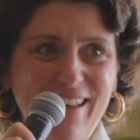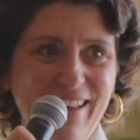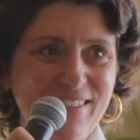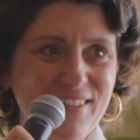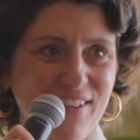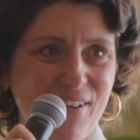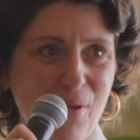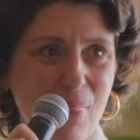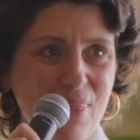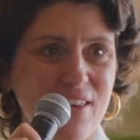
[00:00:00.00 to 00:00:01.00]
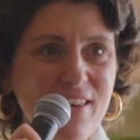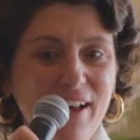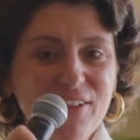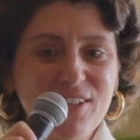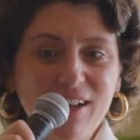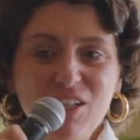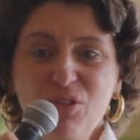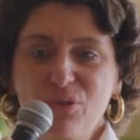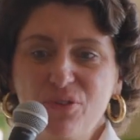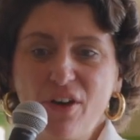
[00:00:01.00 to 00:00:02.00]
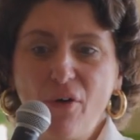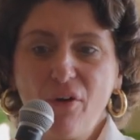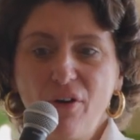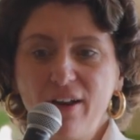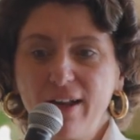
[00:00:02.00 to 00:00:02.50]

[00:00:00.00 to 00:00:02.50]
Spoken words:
Exactly. So there are,